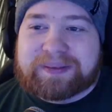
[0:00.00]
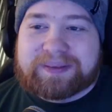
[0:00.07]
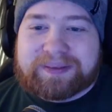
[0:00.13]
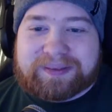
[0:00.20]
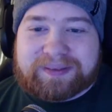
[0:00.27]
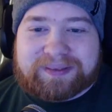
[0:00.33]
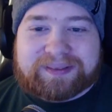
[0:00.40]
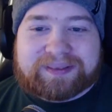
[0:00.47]

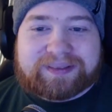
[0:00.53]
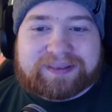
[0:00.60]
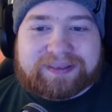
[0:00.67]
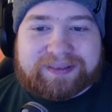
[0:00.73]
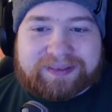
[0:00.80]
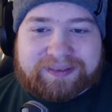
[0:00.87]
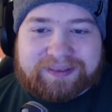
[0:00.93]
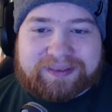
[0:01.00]

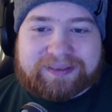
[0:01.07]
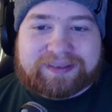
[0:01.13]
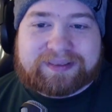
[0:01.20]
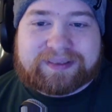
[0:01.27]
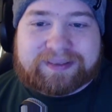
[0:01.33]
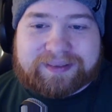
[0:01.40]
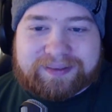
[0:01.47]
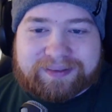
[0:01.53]

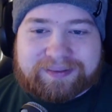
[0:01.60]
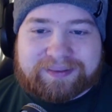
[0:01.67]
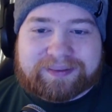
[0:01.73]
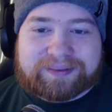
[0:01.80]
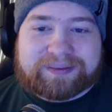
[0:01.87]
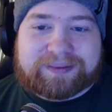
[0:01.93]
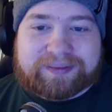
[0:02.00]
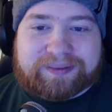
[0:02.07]

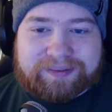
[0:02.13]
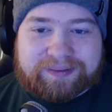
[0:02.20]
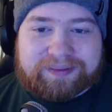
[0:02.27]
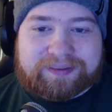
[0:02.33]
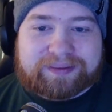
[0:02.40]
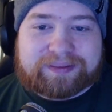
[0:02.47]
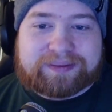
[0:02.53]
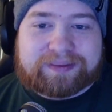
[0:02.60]

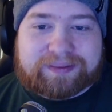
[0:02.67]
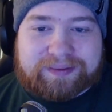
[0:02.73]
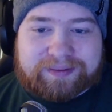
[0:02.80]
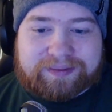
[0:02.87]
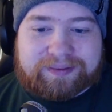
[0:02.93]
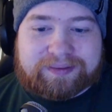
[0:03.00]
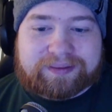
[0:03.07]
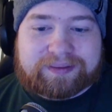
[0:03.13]

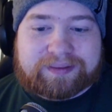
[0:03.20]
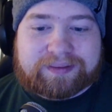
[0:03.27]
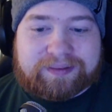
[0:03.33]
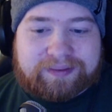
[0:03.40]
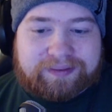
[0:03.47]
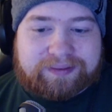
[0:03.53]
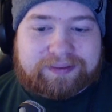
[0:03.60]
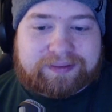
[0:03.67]

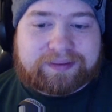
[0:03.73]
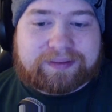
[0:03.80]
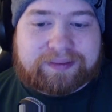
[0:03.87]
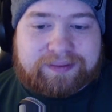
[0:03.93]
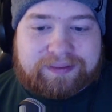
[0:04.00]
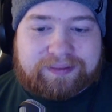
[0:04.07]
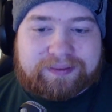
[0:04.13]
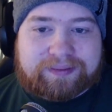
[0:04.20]

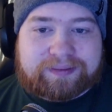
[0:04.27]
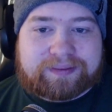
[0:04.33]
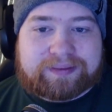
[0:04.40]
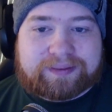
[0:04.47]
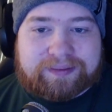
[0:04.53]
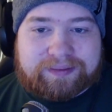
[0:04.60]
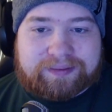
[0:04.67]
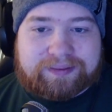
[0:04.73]

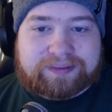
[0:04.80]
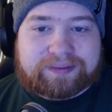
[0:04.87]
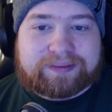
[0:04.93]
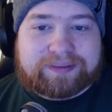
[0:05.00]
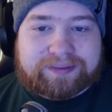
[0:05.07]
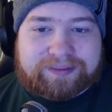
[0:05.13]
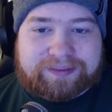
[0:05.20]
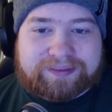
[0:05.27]

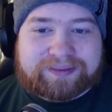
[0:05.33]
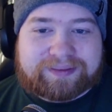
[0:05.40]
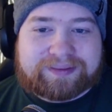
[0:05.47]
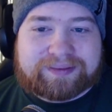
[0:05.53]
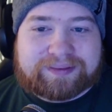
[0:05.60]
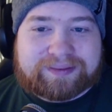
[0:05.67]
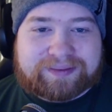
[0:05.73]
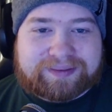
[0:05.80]

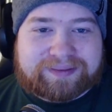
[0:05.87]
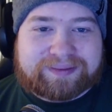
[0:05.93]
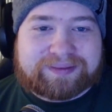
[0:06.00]
[no speech]